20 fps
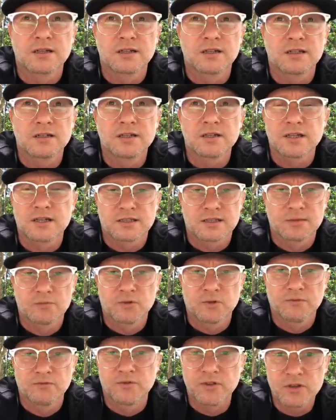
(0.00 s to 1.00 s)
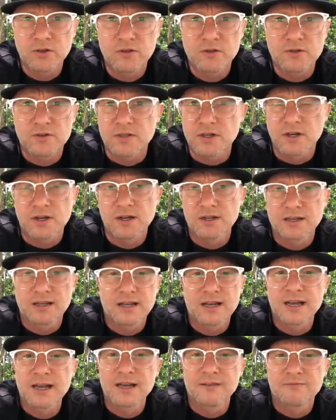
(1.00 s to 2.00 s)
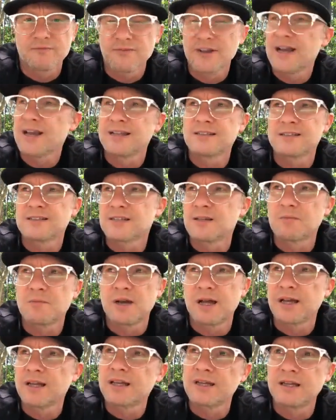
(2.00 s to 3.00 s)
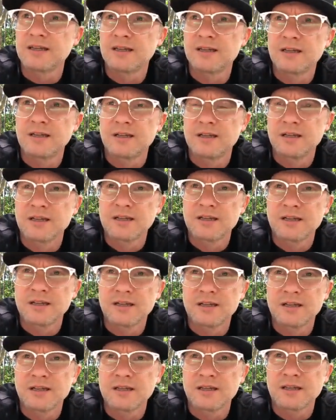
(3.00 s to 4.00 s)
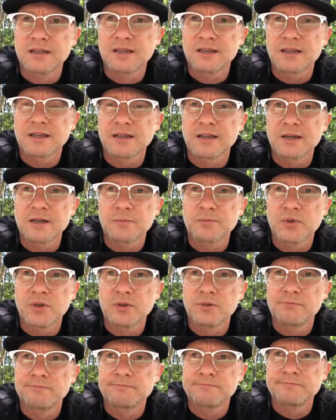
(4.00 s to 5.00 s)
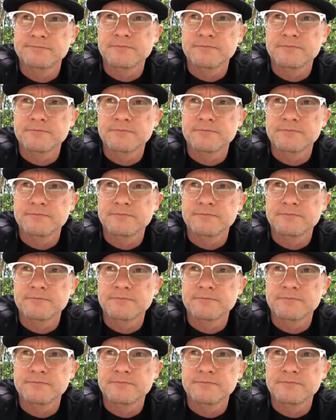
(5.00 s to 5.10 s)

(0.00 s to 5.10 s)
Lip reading: Look at some reviews online. Find somebody that can help you.